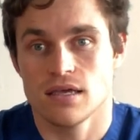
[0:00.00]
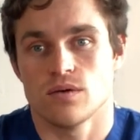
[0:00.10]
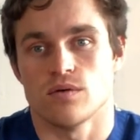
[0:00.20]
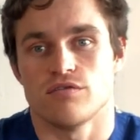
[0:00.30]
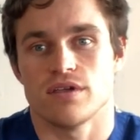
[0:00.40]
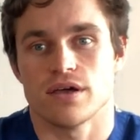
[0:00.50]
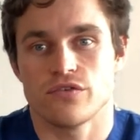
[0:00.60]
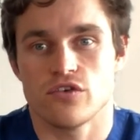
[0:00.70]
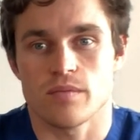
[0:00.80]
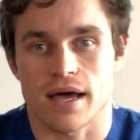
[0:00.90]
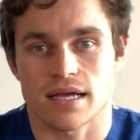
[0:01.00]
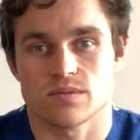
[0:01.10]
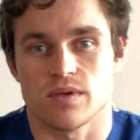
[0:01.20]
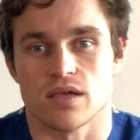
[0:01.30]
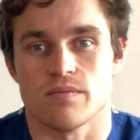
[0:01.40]
with VO2 max
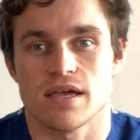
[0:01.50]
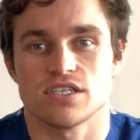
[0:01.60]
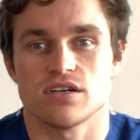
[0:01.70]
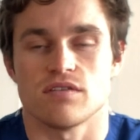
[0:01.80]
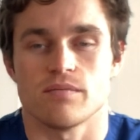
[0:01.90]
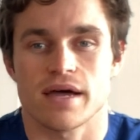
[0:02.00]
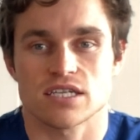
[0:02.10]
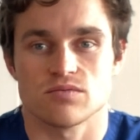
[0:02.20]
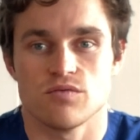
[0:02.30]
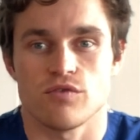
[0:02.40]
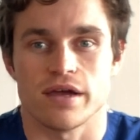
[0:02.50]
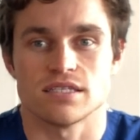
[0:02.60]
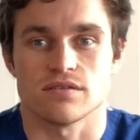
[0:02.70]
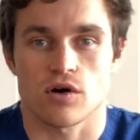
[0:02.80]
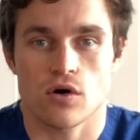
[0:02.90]
being a measure of the maximum
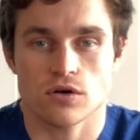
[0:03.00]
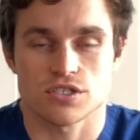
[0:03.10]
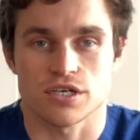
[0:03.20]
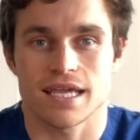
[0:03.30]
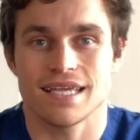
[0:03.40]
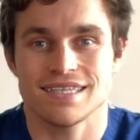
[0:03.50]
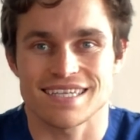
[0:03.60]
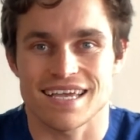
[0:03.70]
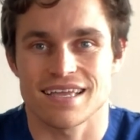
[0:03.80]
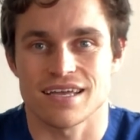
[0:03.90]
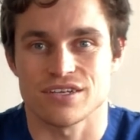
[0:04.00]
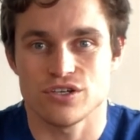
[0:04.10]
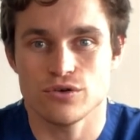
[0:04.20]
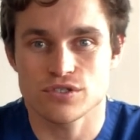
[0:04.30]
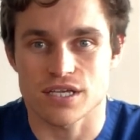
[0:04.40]
rate of oxygen intake and
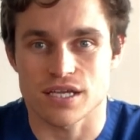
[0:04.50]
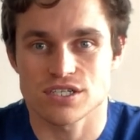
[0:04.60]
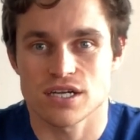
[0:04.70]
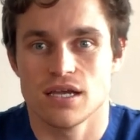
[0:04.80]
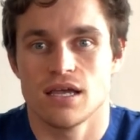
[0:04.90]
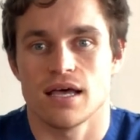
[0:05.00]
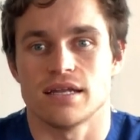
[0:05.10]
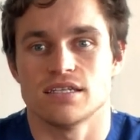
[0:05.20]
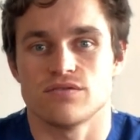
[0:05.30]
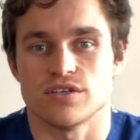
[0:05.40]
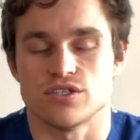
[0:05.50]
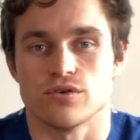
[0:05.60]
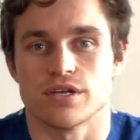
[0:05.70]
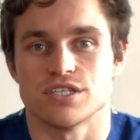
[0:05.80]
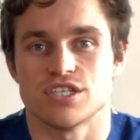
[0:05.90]
usage an individual
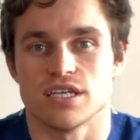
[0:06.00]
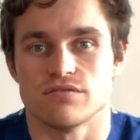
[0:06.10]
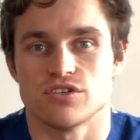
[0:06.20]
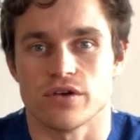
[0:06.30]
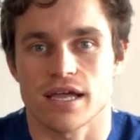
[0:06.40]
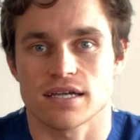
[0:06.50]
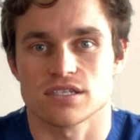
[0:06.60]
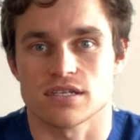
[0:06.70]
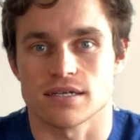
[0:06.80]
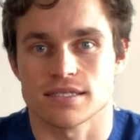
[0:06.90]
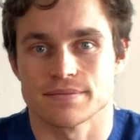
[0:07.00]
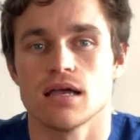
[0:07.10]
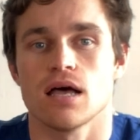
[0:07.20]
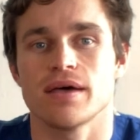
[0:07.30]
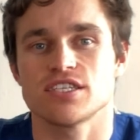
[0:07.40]
can achieve during exercise.
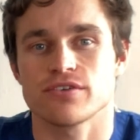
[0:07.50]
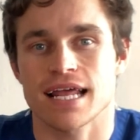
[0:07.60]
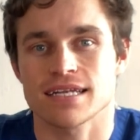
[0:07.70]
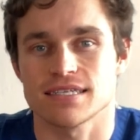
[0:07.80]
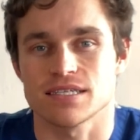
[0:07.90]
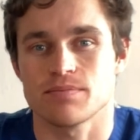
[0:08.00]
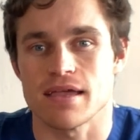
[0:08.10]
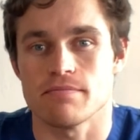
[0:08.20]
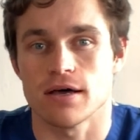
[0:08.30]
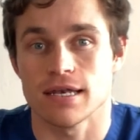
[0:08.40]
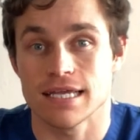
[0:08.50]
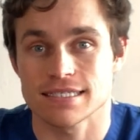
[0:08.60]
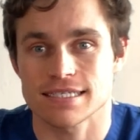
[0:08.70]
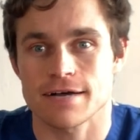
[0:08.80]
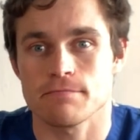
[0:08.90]
A meta-analysis paper
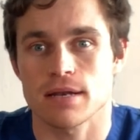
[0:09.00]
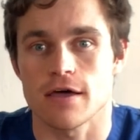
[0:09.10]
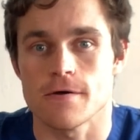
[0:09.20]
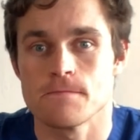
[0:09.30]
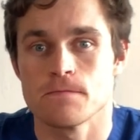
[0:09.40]
linked down below